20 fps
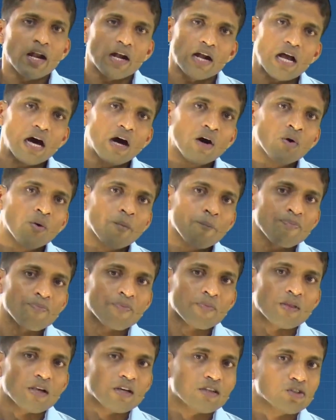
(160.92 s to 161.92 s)
Now,
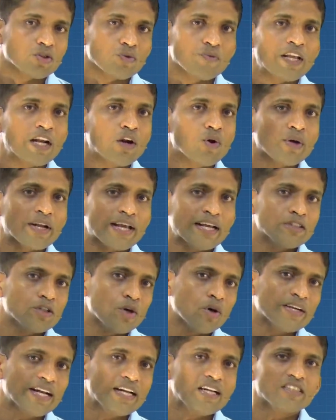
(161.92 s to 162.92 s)
so we looked at
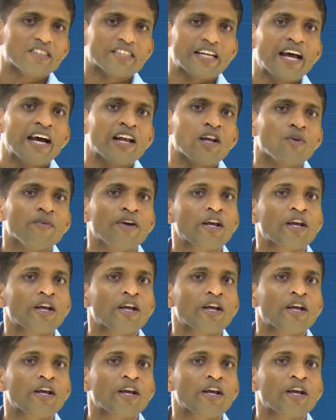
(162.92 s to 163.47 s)
the scenario